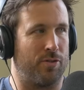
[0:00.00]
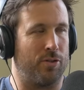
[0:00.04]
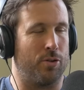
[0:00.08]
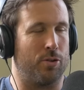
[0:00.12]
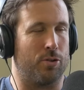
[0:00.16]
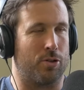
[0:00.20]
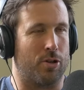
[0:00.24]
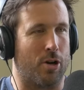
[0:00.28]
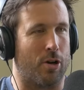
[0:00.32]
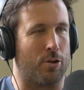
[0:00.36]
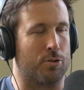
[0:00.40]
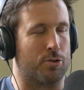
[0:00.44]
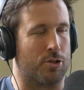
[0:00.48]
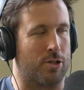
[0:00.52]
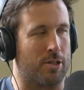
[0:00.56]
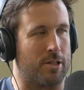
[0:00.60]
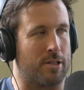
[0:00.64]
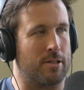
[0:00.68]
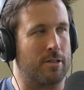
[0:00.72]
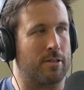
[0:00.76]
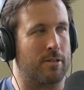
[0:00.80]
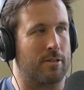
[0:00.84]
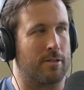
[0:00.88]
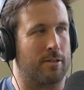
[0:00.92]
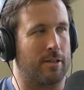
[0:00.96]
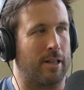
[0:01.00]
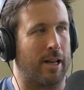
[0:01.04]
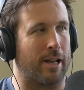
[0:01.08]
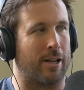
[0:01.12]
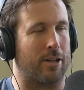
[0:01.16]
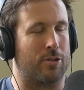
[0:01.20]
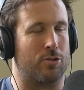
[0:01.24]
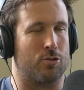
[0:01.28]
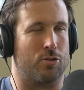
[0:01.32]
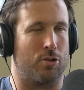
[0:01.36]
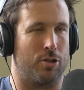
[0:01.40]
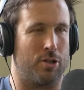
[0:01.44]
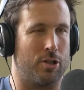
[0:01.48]
food cultures,
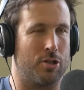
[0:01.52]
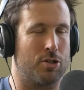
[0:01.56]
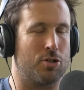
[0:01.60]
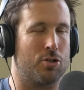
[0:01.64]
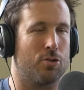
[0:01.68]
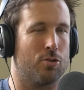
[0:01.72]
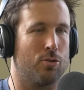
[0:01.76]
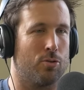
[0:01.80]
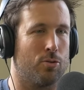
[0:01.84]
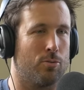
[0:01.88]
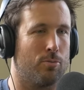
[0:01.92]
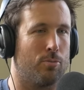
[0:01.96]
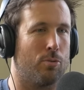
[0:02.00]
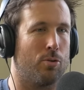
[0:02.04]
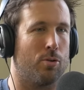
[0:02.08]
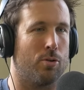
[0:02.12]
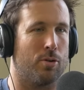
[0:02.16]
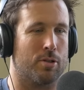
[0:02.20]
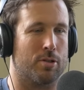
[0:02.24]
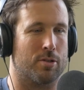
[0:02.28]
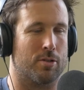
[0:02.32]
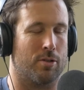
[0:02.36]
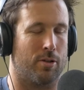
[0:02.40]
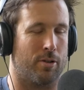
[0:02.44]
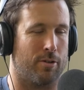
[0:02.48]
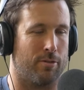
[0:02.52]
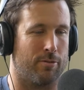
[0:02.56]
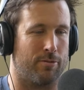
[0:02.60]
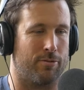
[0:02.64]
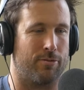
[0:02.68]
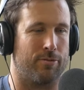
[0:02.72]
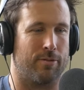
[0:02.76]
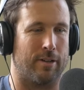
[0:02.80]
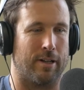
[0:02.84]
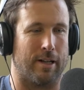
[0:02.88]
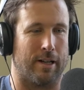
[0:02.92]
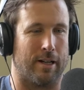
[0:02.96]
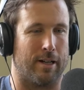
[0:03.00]
like traditional more sort of
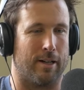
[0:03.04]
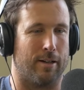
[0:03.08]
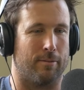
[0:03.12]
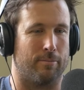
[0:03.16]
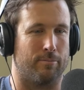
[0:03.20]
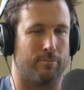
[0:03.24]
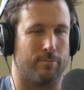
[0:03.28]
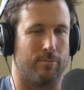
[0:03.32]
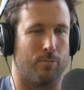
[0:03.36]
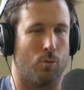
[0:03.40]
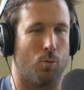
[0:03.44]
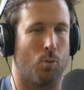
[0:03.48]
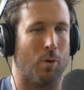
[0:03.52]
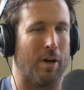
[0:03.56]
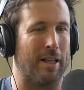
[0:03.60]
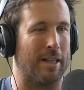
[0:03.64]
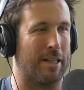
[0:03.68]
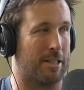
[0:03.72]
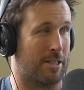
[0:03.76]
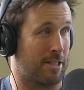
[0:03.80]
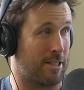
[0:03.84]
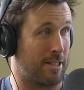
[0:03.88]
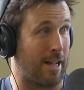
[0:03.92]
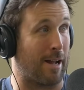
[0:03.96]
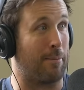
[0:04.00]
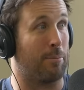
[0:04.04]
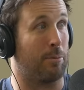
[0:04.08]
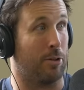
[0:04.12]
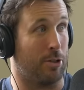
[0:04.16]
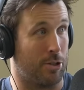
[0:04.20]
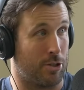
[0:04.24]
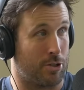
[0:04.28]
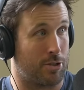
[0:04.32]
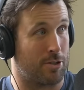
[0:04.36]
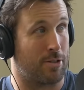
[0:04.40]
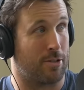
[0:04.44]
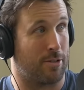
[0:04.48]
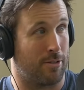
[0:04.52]

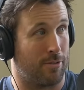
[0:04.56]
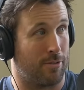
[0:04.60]
well-established